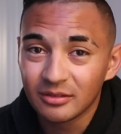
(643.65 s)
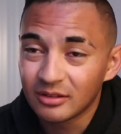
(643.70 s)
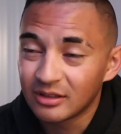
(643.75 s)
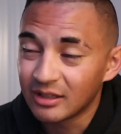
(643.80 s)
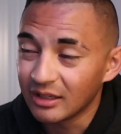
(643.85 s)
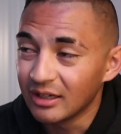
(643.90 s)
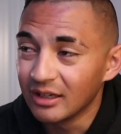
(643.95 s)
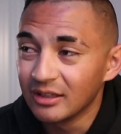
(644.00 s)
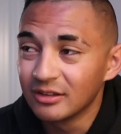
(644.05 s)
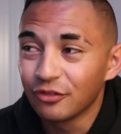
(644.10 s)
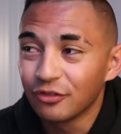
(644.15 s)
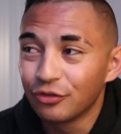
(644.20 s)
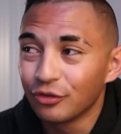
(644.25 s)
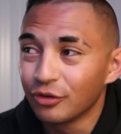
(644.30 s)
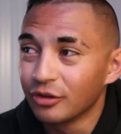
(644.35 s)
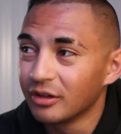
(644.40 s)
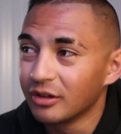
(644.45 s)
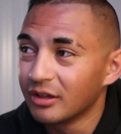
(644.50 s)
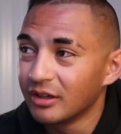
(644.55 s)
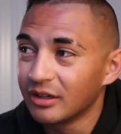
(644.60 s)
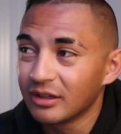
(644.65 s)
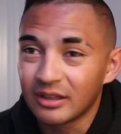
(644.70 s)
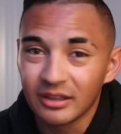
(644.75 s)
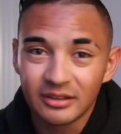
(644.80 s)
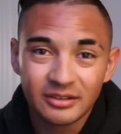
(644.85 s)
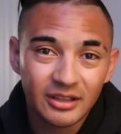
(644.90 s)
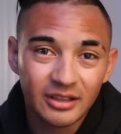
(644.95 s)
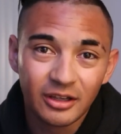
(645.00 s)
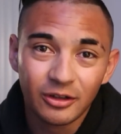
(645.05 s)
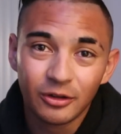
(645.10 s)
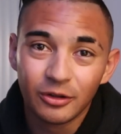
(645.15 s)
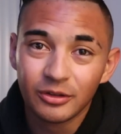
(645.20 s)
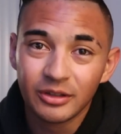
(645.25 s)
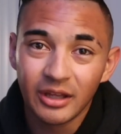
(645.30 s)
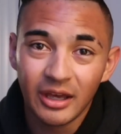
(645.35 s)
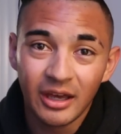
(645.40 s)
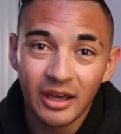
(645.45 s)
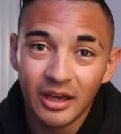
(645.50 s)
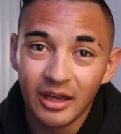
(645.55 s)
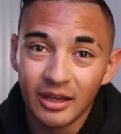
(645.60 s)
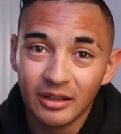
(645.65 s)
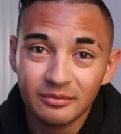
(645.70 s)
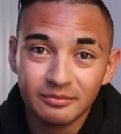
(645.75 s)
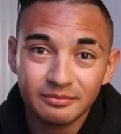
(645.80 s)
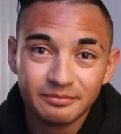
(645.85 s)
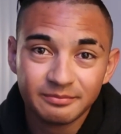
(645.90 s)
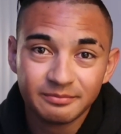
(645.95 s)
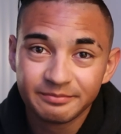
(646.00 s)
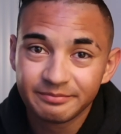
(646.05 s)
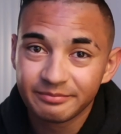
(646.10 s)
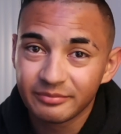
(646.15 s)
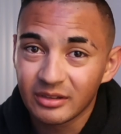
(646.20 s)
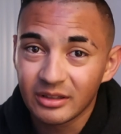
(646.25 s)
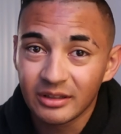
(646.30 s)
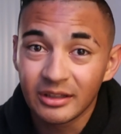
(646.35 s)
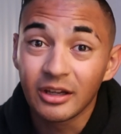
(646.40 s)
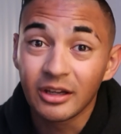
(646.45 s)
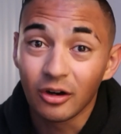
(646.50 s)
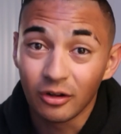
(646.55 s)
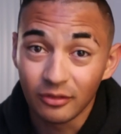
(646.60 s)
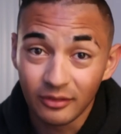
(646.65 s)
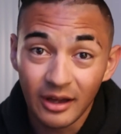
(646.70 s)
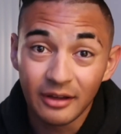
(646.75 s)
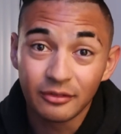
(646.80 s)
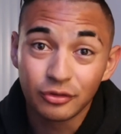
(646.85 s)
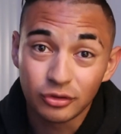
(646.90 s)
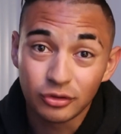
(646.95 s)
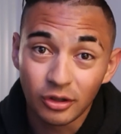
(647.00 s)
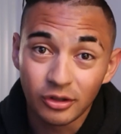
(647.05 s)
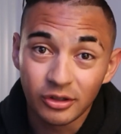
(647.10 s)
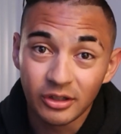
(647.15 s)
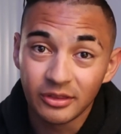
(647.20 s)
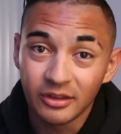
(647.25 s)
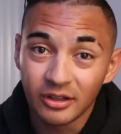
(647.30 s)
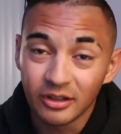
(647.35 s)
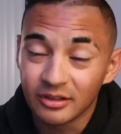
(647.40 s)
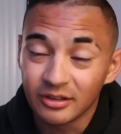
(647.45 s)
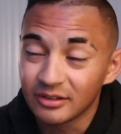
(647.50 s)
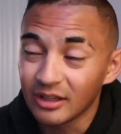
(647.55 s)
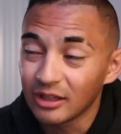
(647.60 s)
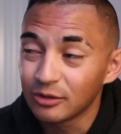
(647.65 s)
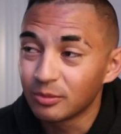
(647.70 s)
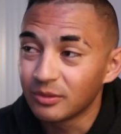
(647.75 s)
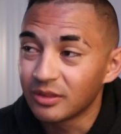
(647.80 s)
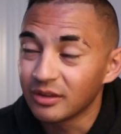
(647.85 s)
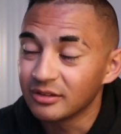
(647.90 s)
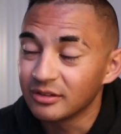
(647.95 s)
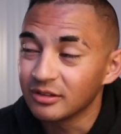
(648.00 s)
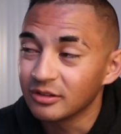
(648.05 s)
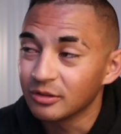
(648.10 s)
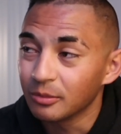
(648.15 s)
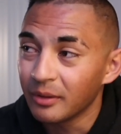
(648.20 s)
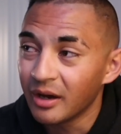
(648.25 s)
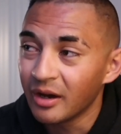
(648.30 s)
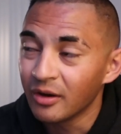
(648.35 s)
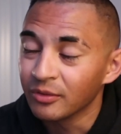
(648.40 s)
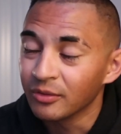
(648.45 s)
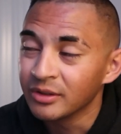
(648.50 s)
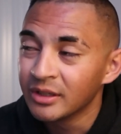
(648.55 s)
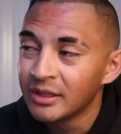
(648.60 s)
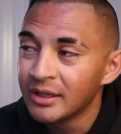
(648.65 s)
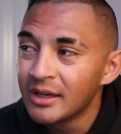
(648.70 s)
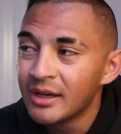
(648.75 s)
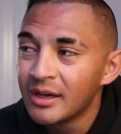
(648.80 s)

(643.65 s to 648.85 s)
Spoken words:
get into Florida, get settled, and get our lives started there, because that's what this is about.